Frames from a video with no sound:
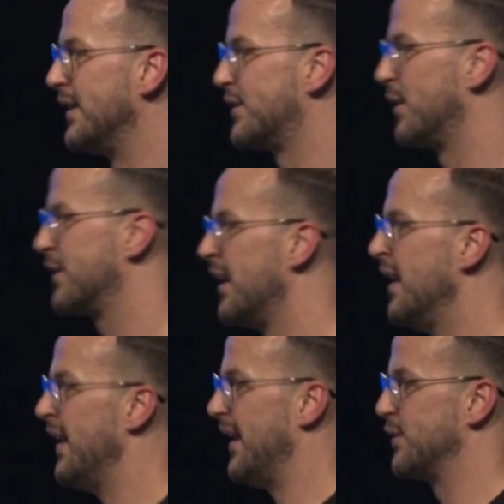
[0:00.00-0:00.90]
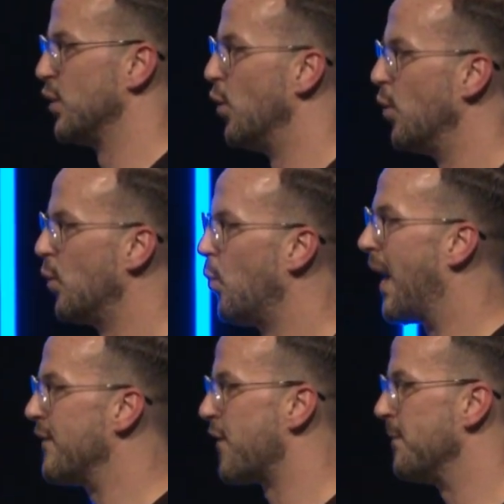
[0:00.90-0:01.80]
in so it's all
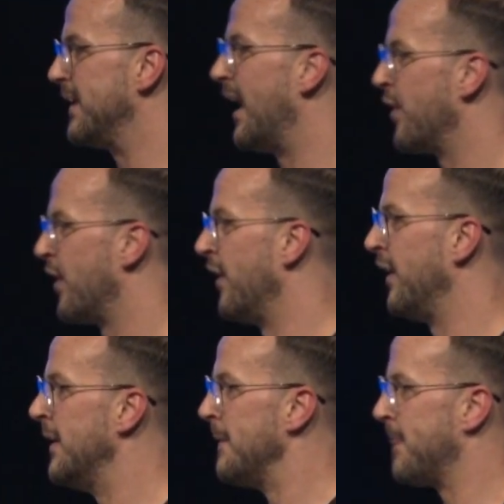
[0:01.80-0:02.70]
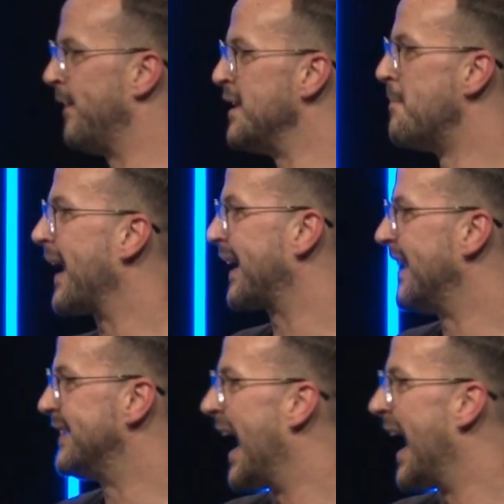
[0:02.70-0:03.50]
one from the other. And then you might get a